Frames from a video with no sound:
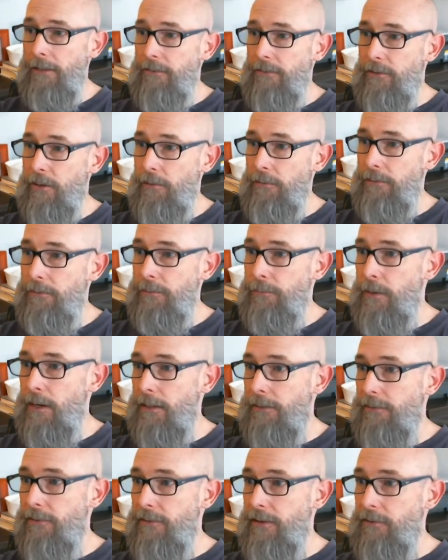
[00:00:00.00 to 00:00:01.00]
right, let's go
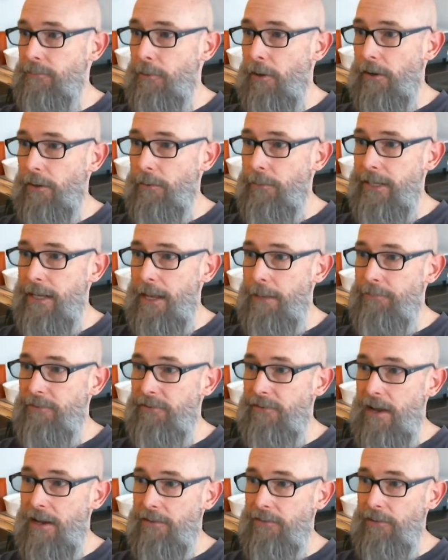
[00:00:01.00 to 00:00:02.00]
to today's market recap.
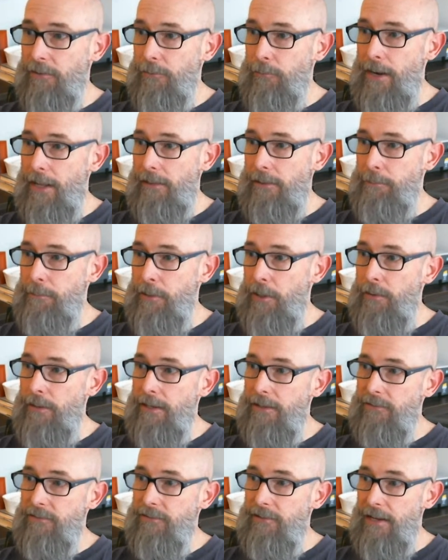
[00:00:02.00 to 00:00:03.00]
Stocks in rally
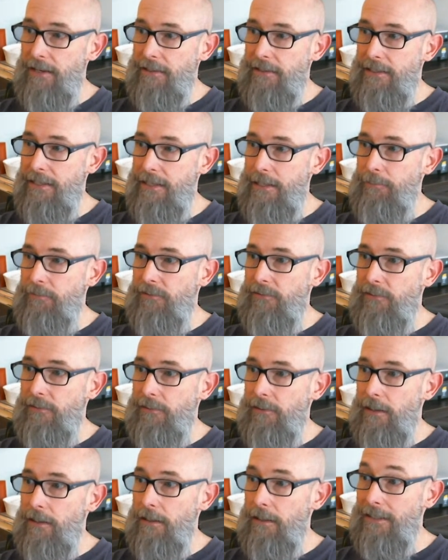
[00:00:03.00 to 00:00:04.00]
mode as tech
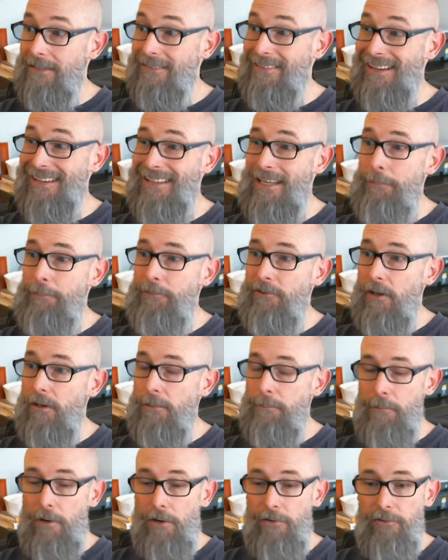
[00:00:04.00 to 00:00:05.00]
keeps
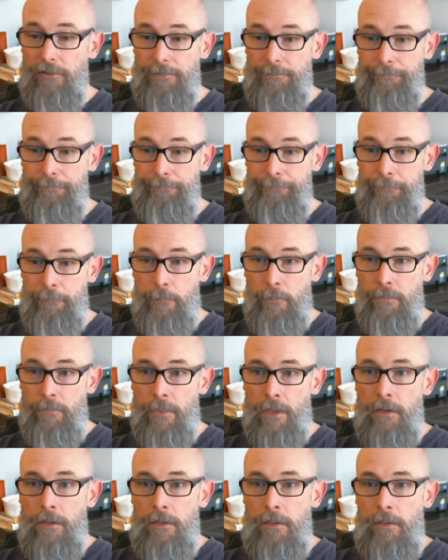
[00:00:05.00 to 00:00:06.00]
on marching.
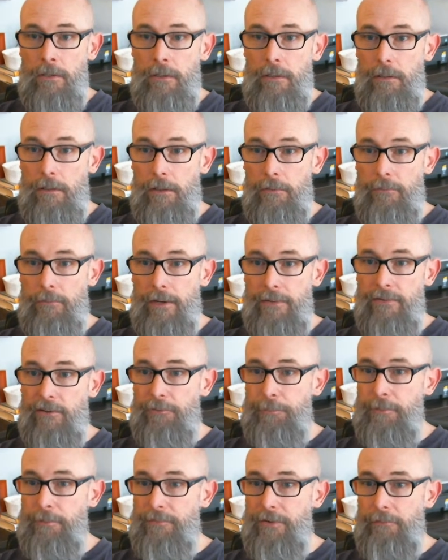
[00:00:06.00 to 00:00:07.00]
All right, the
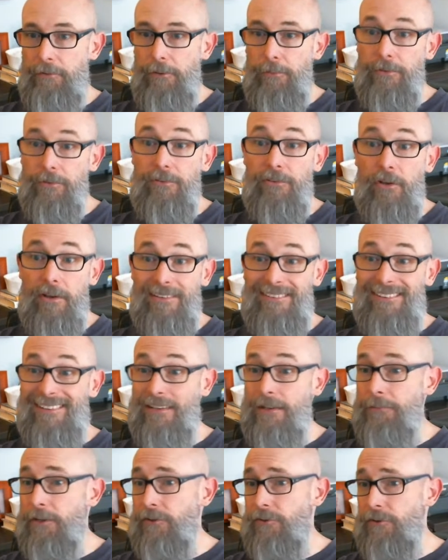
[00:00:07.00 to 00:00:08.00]
S&P 500 saw a
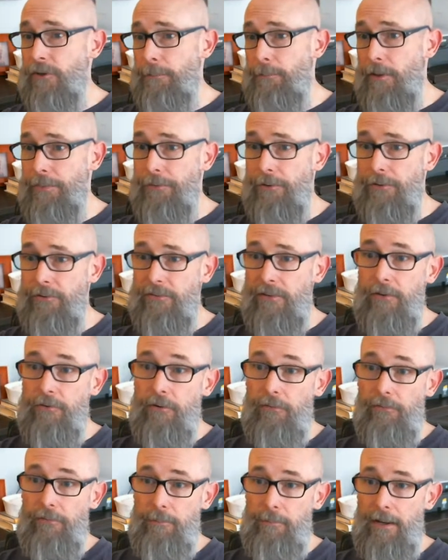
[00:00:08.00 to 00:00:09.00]
significant jump on Thursday,
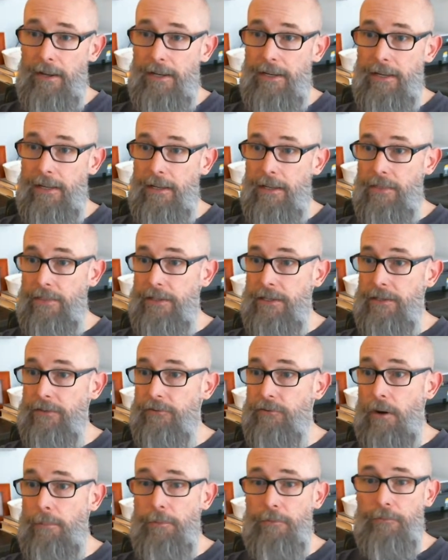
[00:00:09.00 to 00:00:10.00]
driven by the
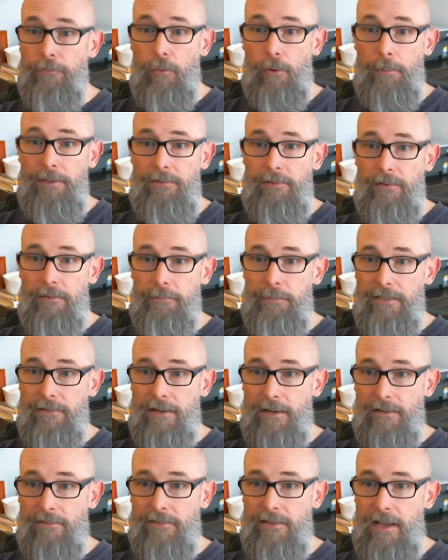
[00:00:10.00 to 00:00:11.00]
strong performance of big
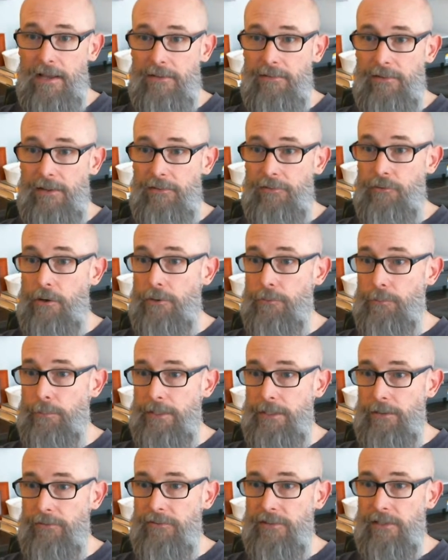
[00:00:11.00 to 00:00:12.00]
tech stocks as
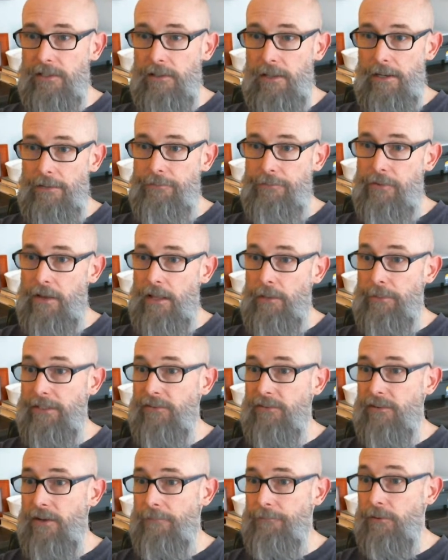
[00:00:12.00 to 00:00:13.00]
Treasury yields declined
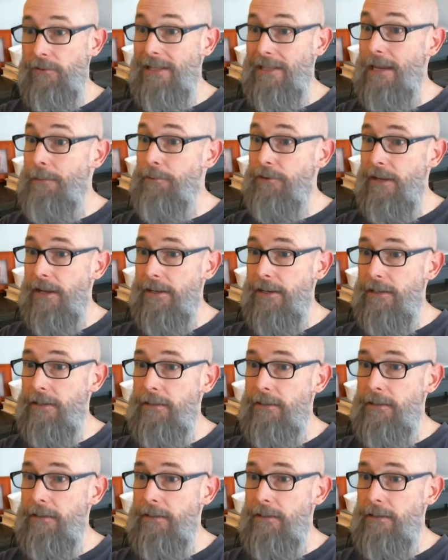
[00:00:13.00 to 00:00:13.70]
following softer labor